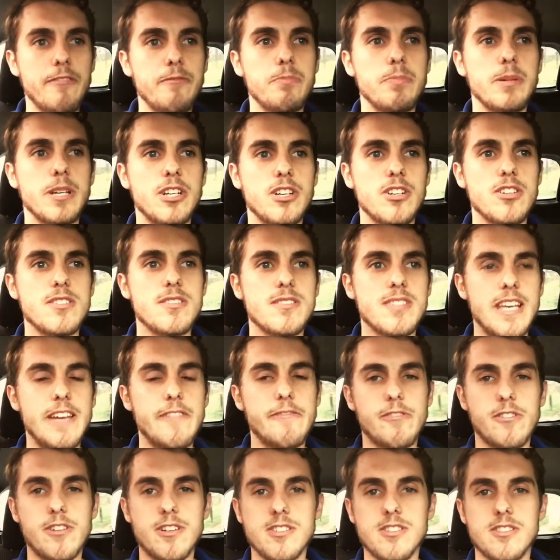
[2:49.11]
because
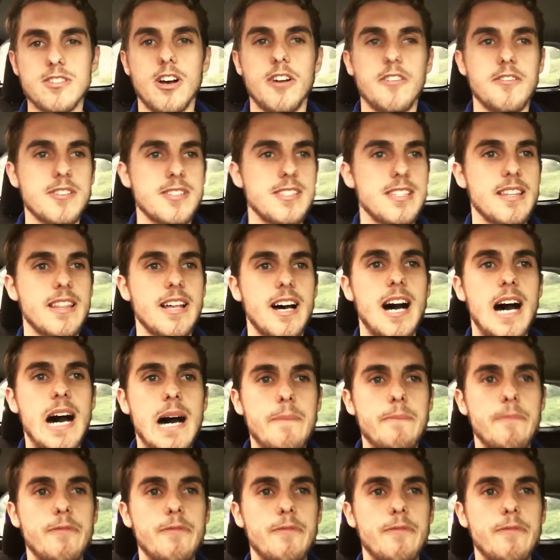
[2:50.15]
everyone's obviously the hype